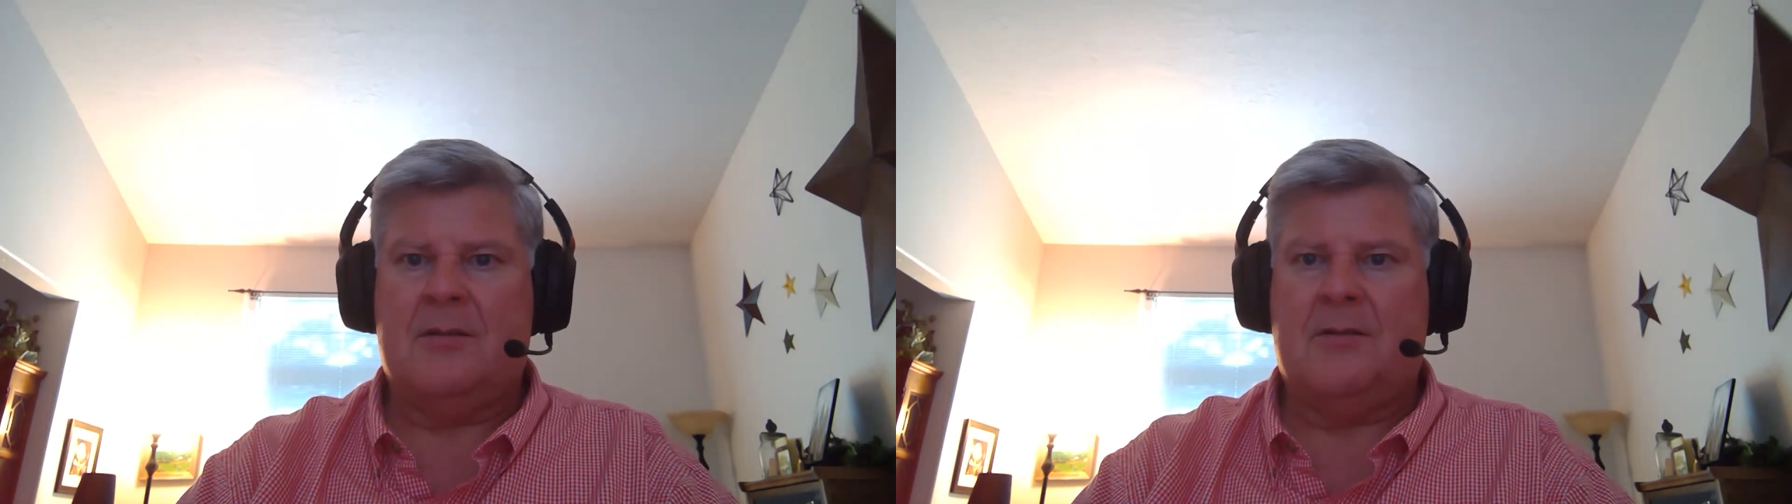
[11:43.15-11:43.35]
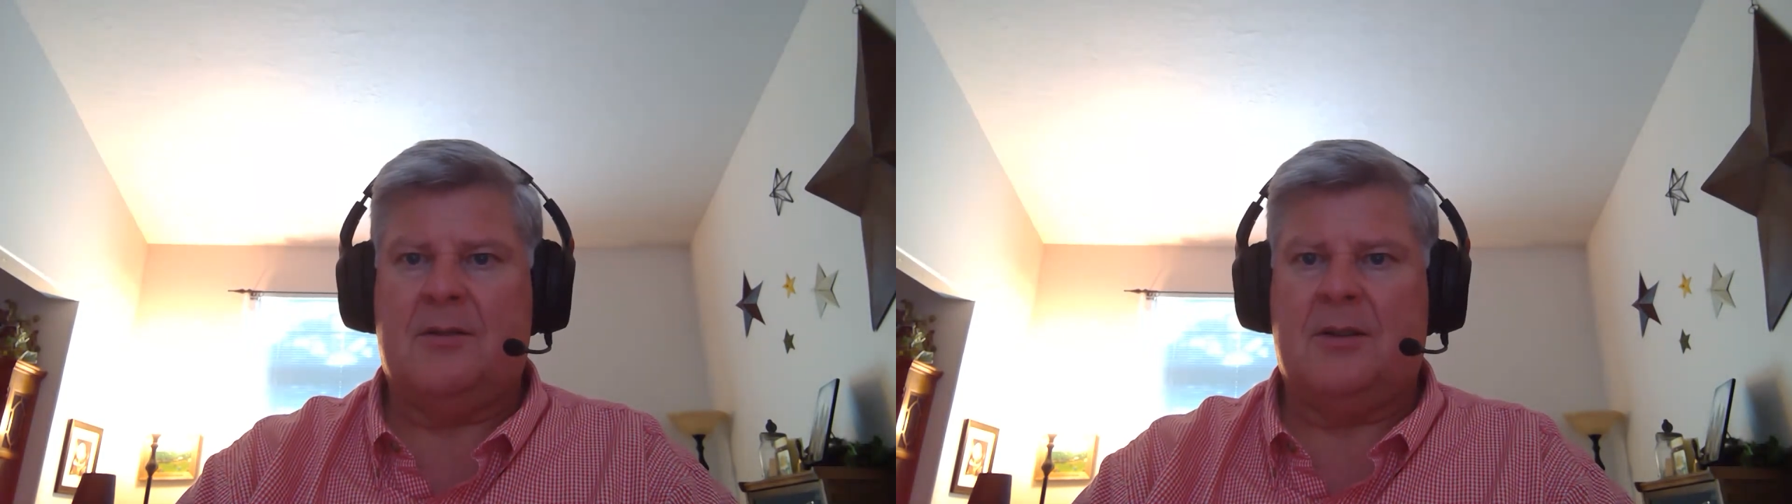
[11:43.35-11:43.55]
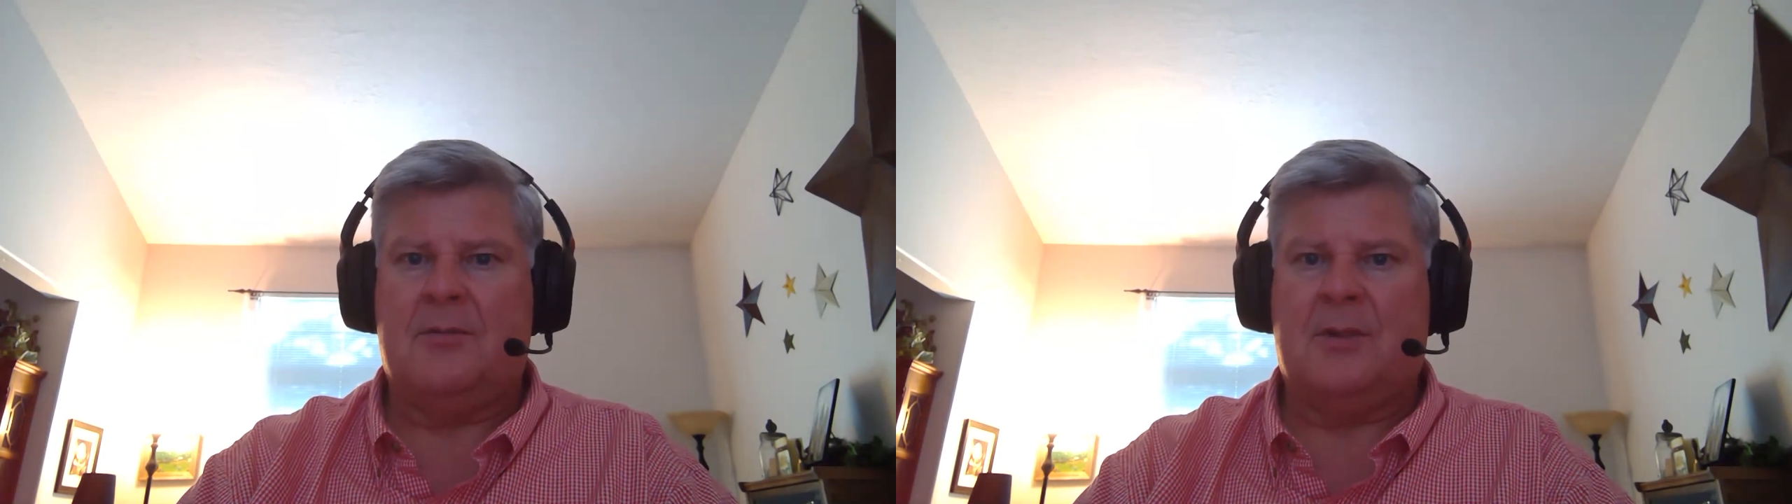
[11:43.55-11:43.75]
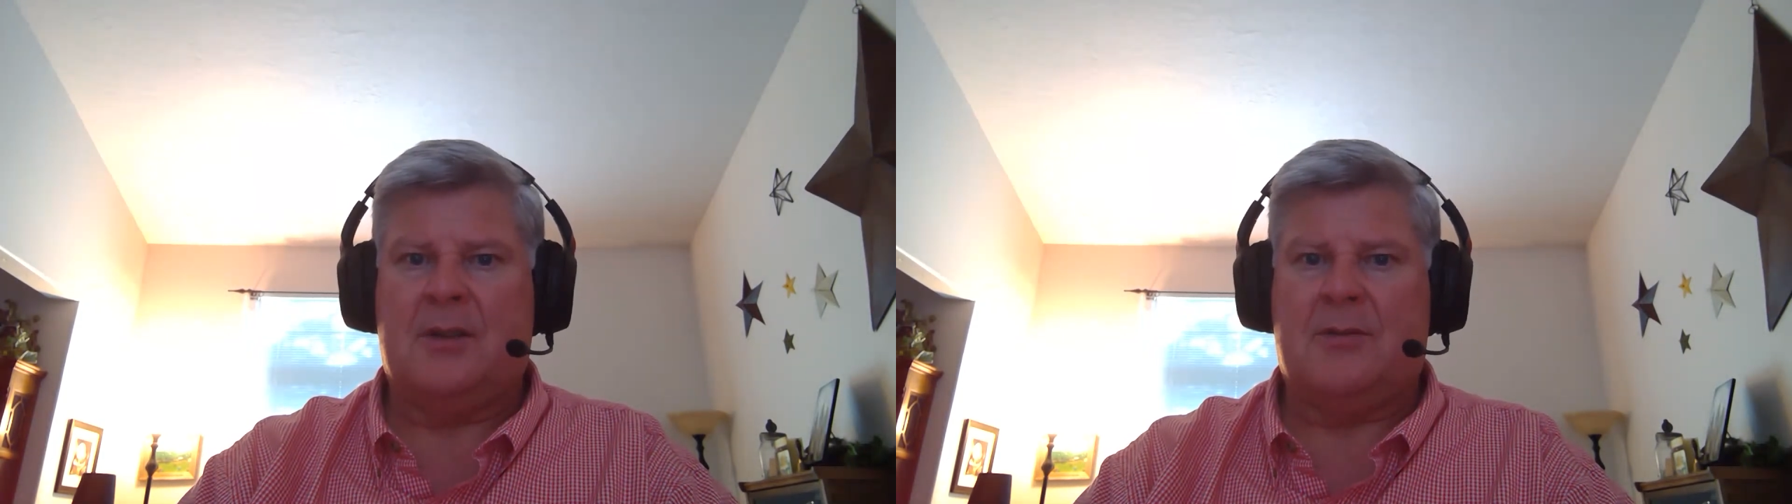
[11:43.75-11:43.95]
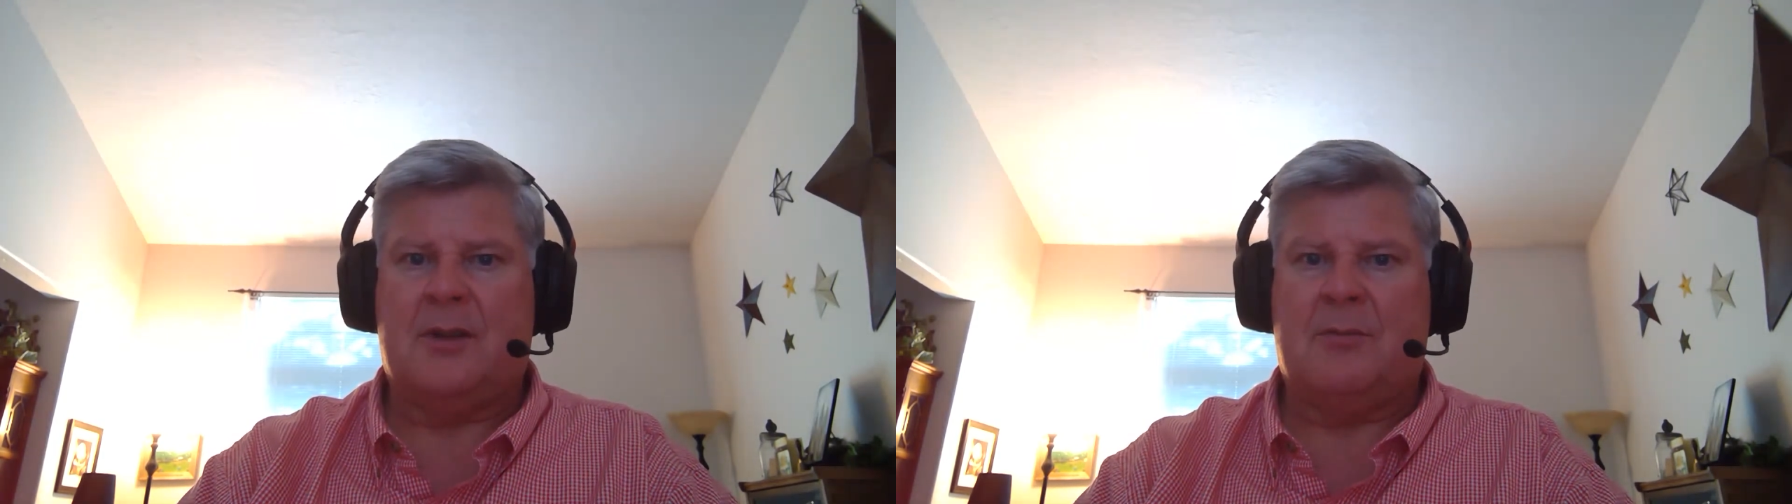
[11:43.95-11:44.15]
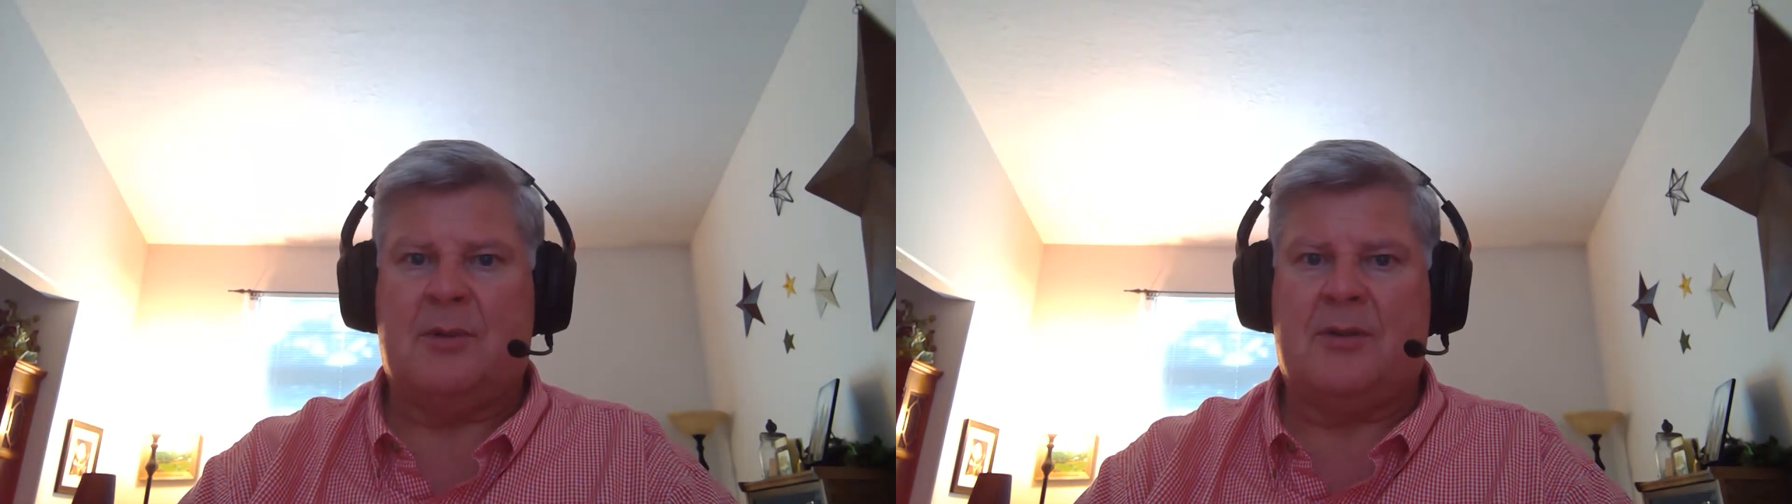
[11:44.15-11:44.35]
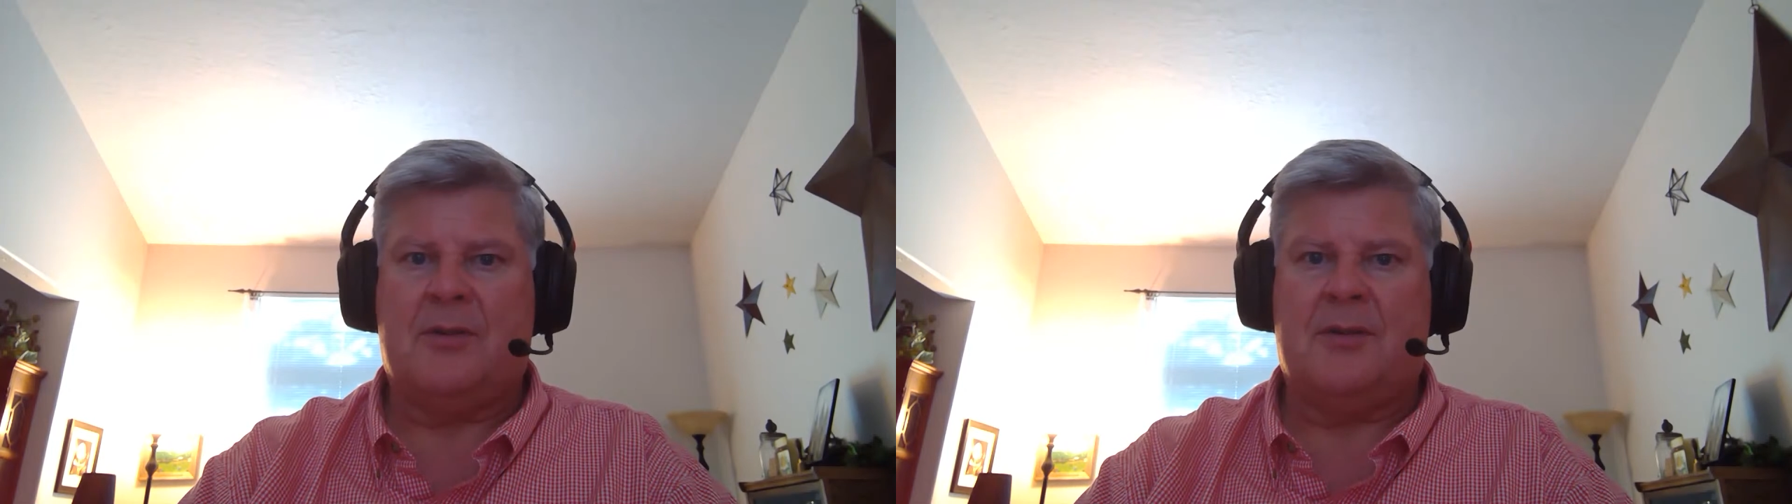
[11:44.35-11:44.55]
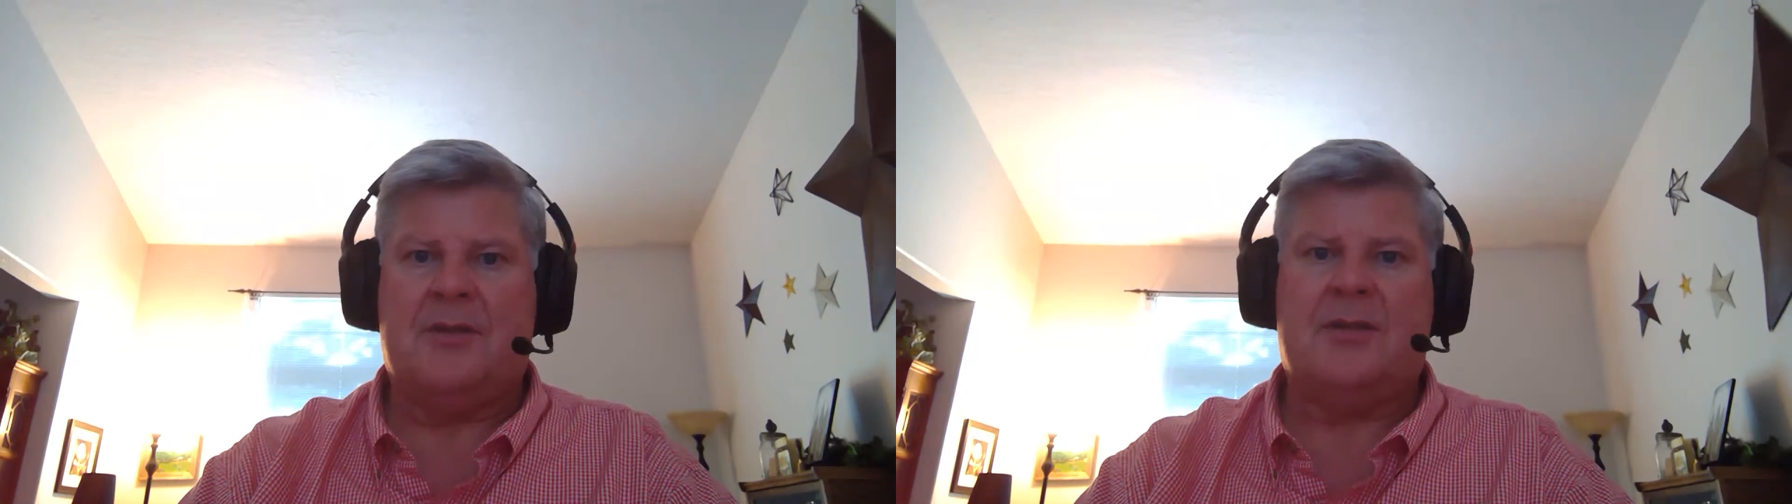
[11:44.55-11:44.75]
Go get my
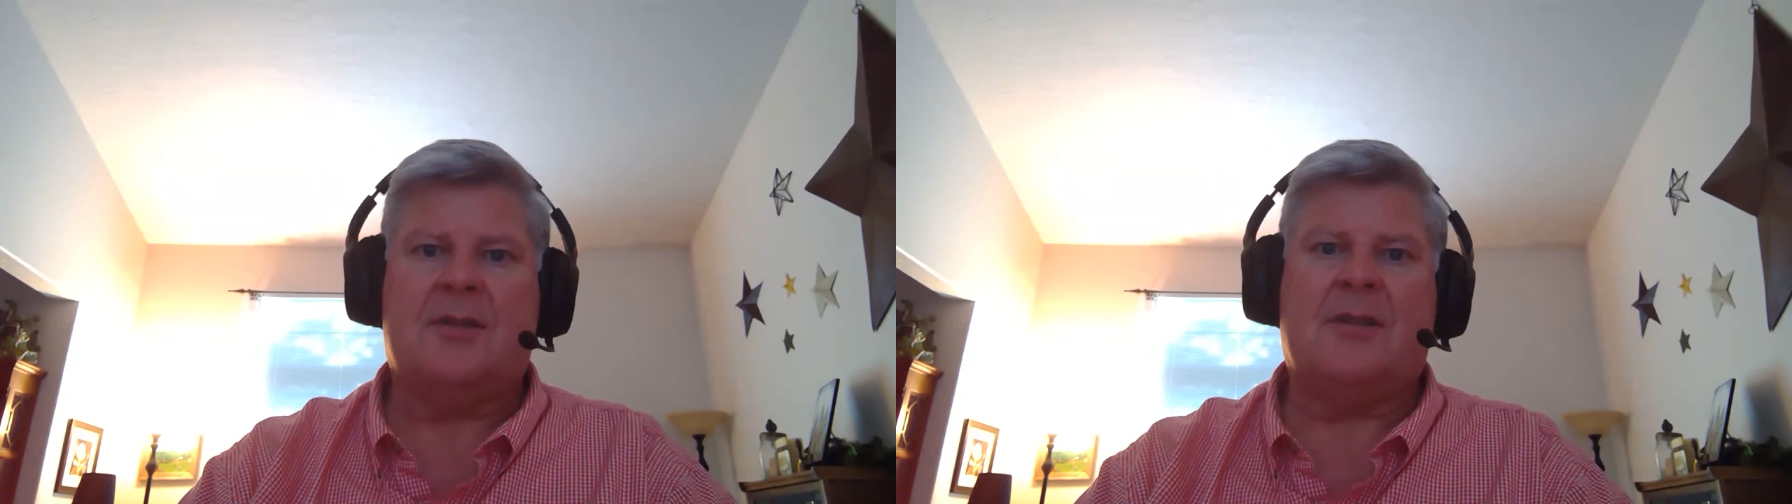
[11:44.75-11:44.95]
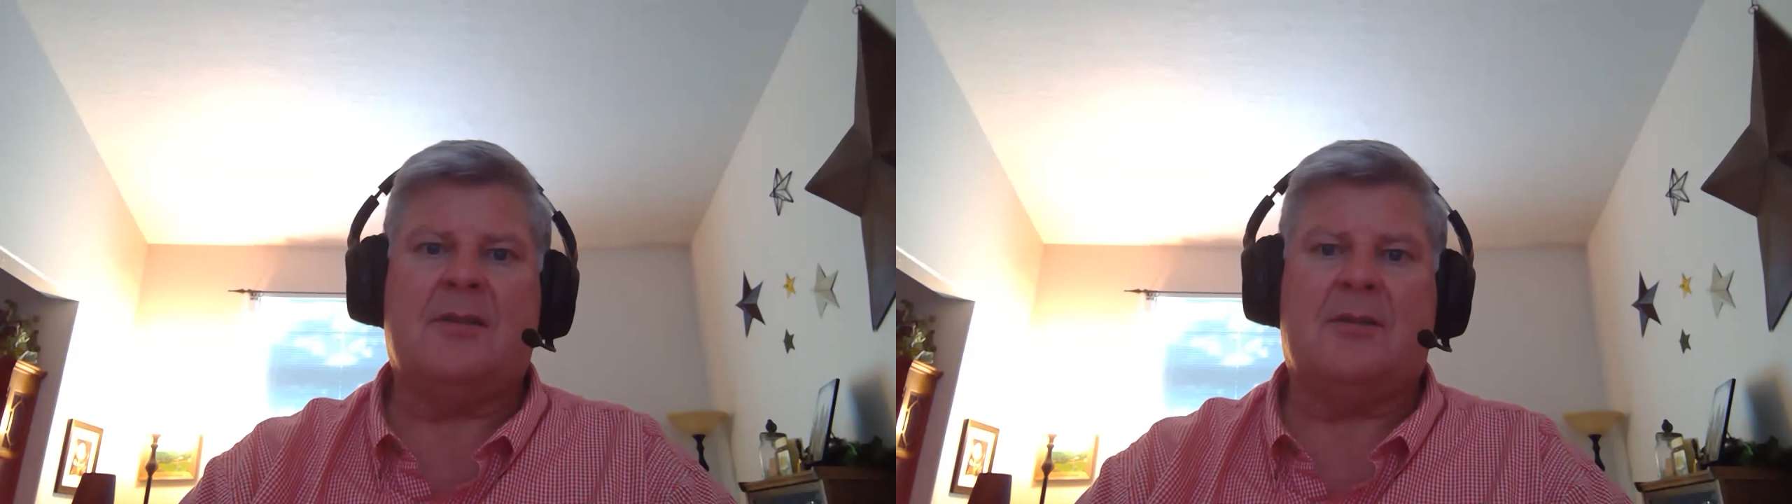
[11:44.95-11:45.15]
grandparents,